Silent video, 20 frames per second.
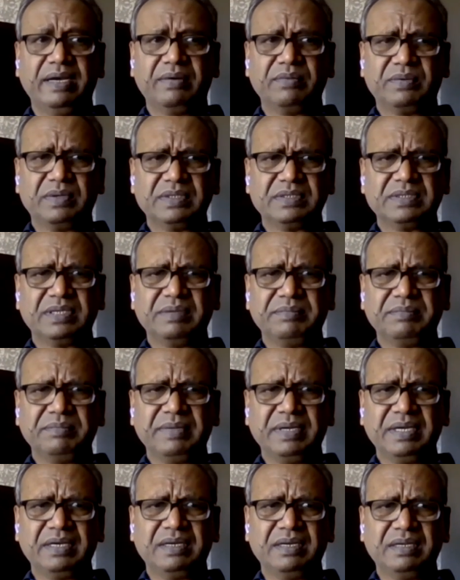It was
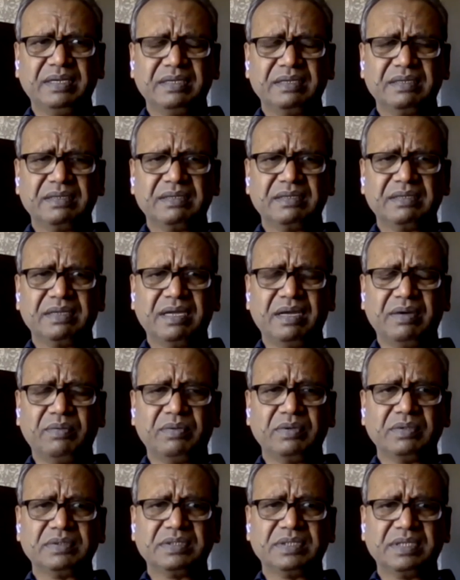in mid, I
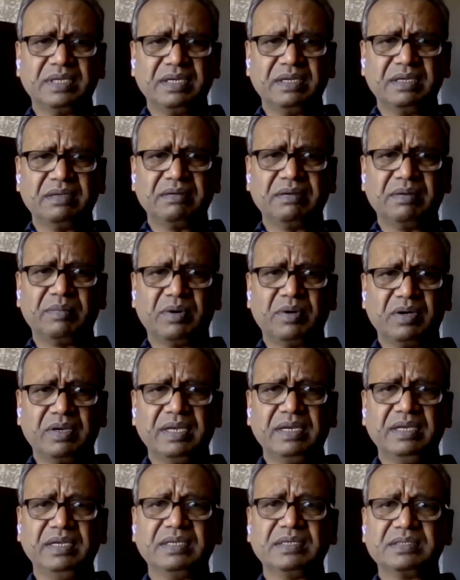want to say about
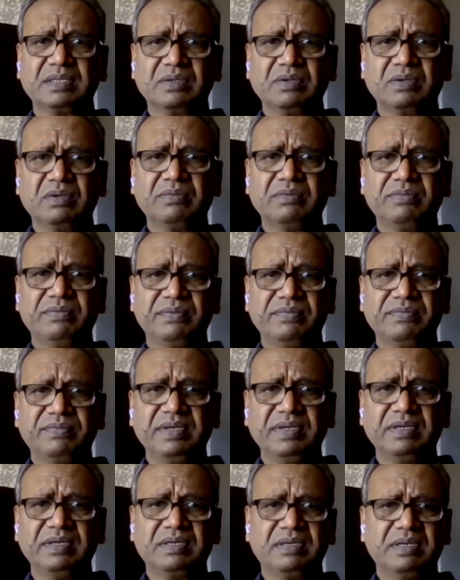10 years ago,
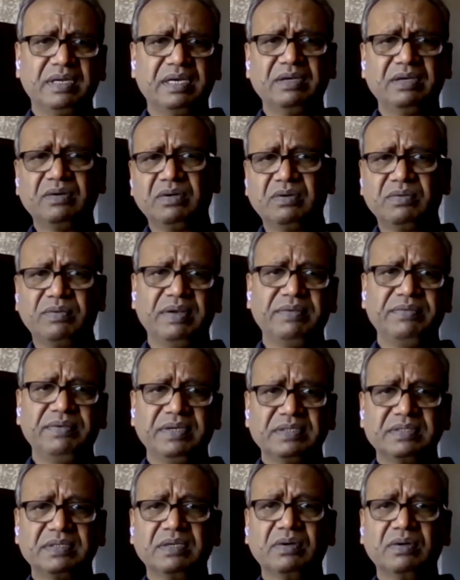15, 10 to 12
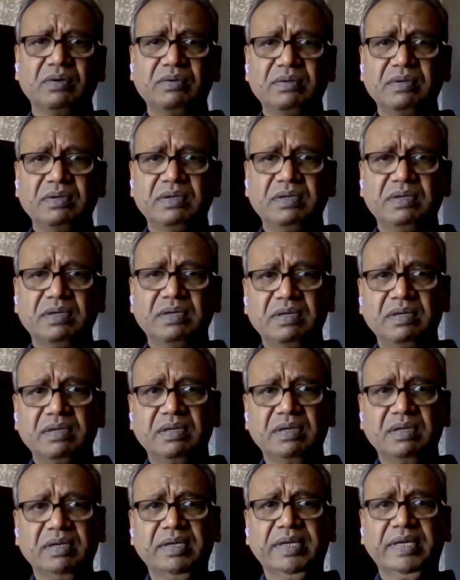years ago.
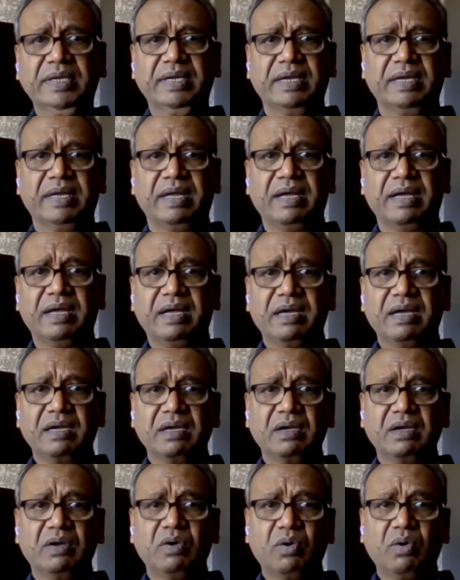Uh,
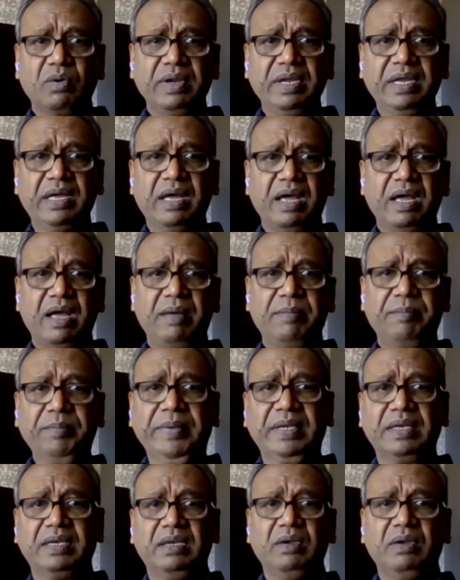growing
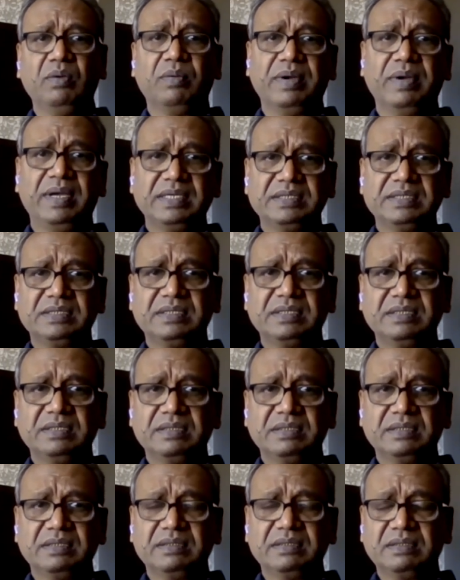up in US,
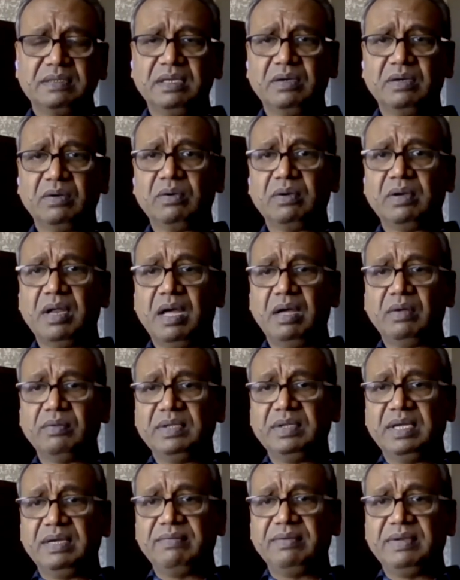you know,
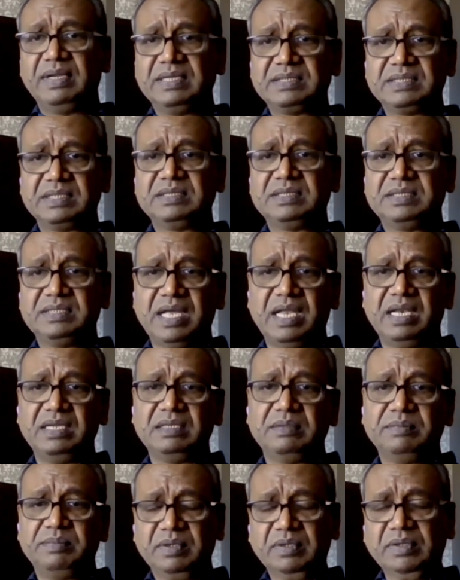now they have lesser
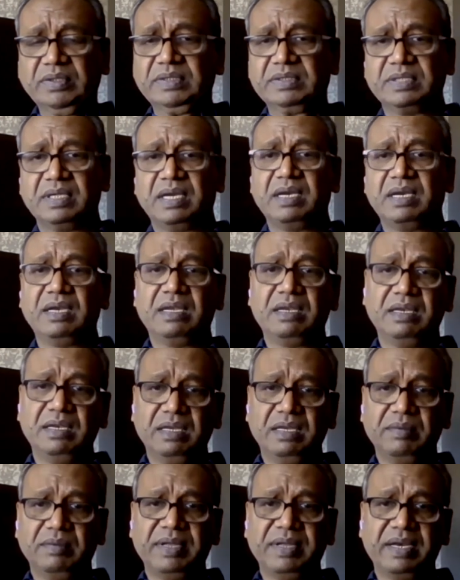challenge because they are
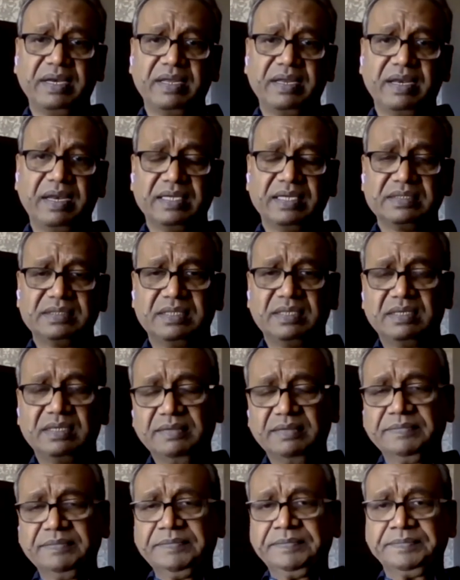learning American
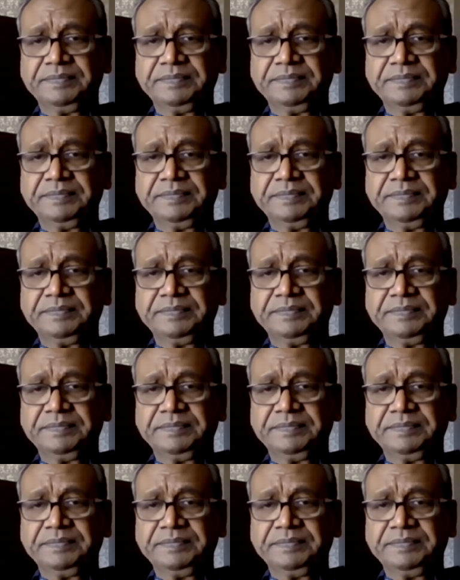accent.